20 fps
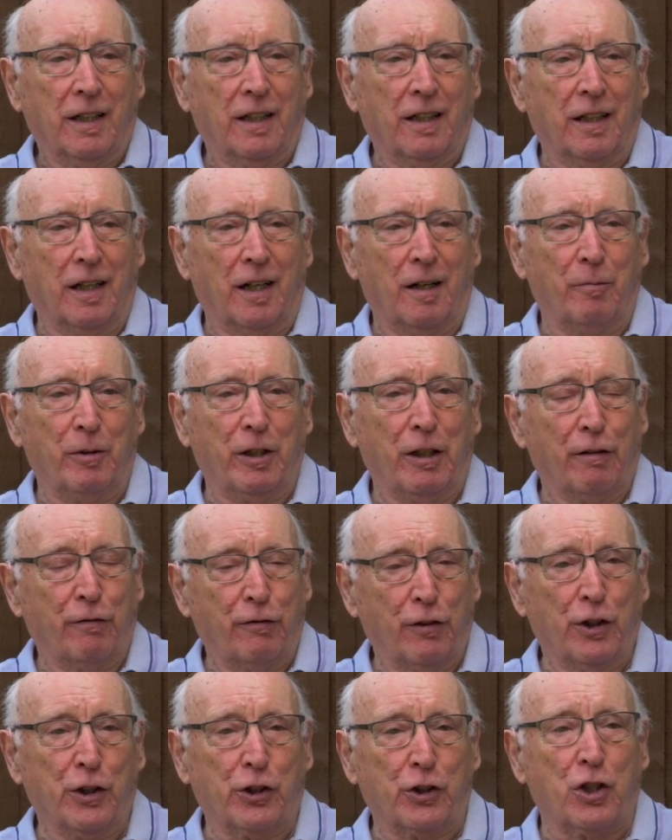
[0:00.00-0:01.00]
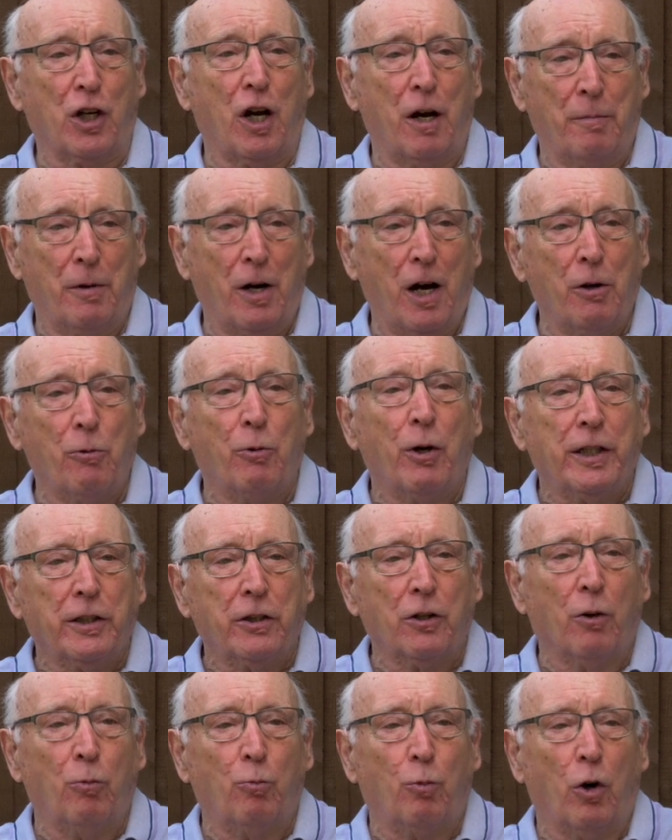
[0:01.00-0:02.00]
I mean, the first time I
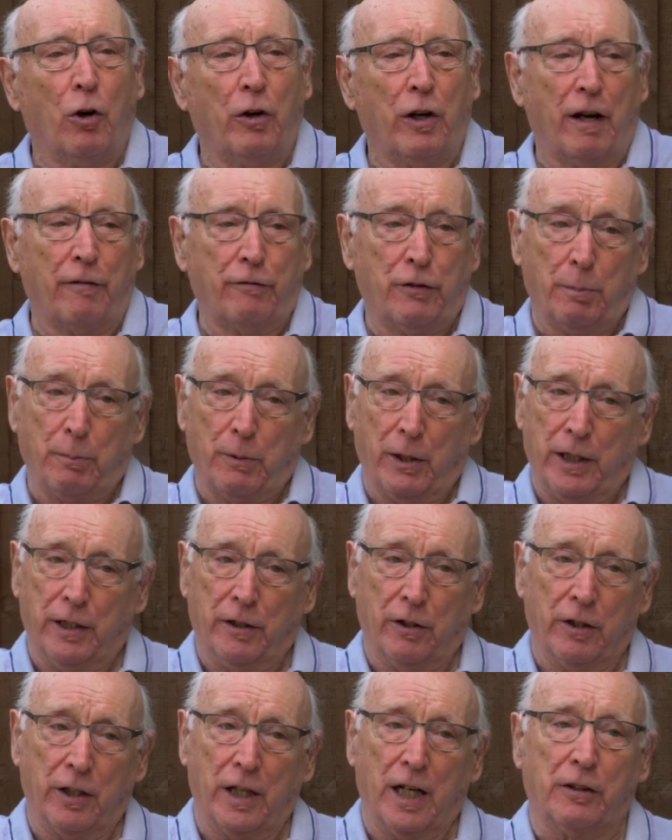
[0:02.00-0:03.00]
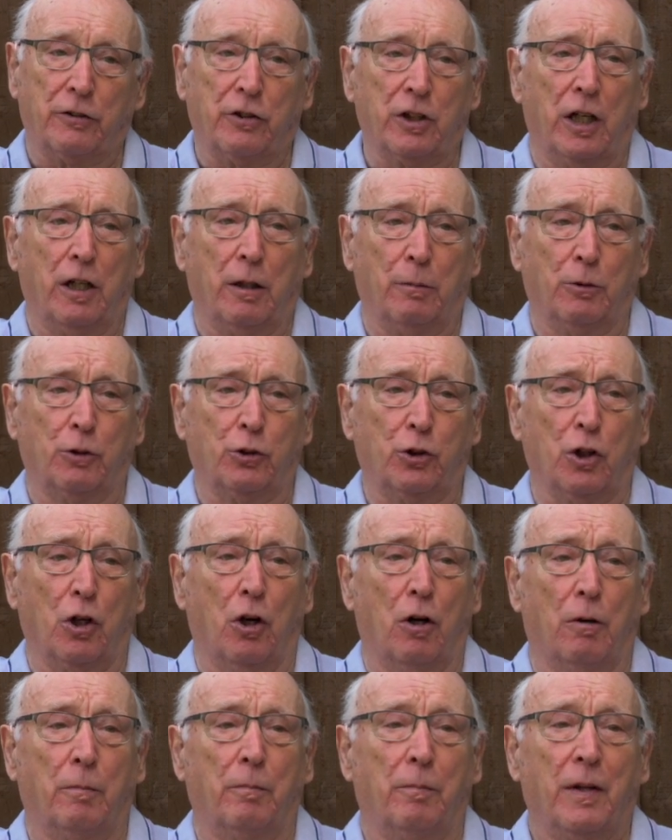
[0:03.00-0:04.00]
went on one after playing on that
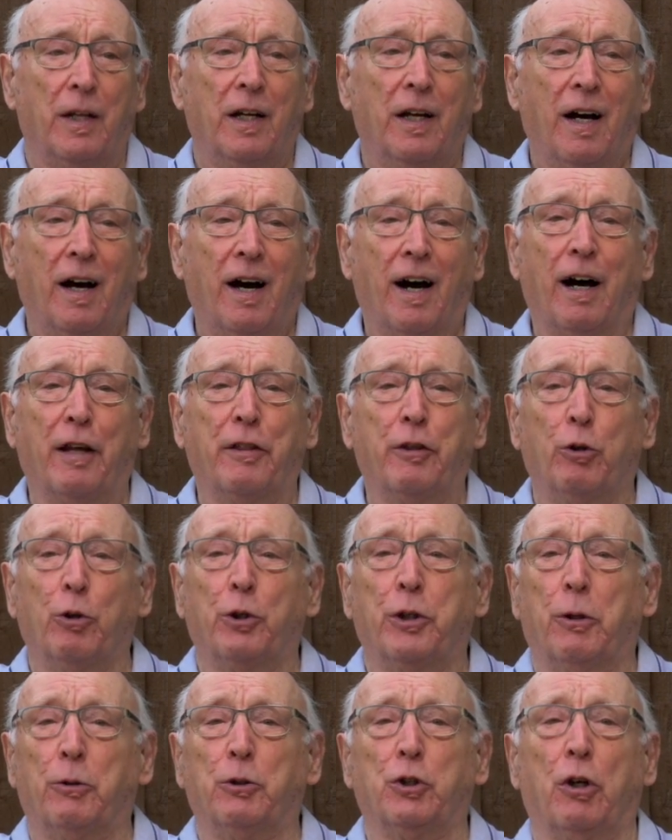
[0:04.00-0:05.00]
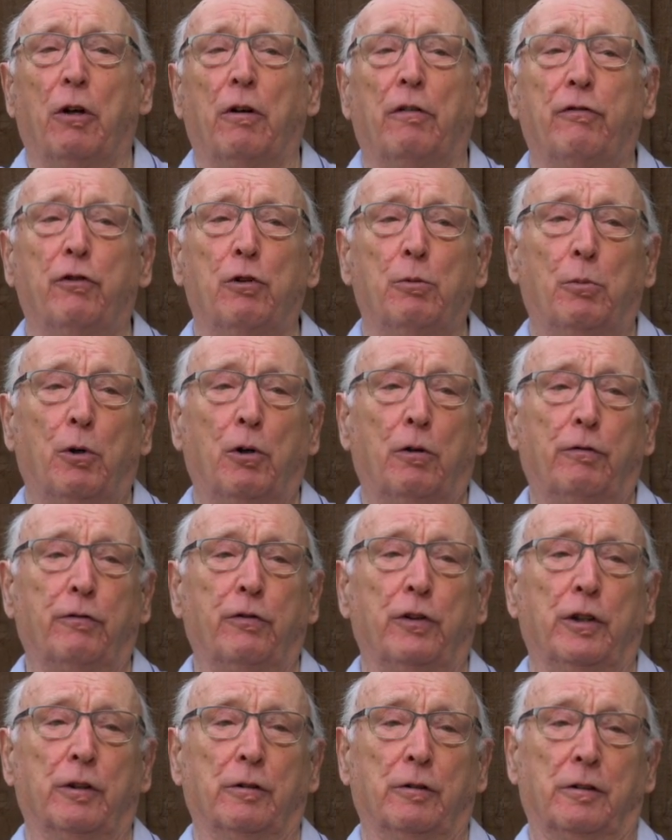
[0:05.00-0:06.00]
tabletop, I thought I was on a football
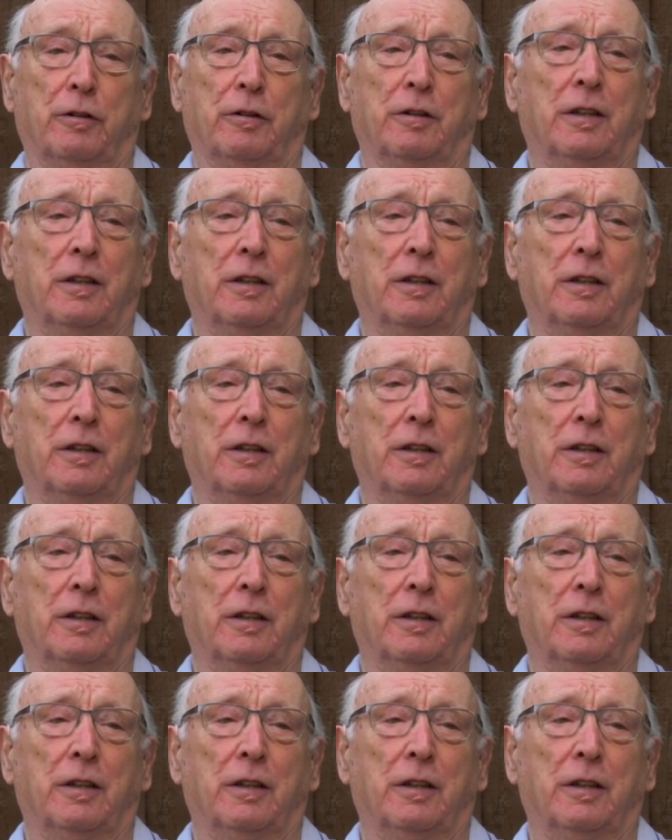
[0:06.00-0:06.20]
field.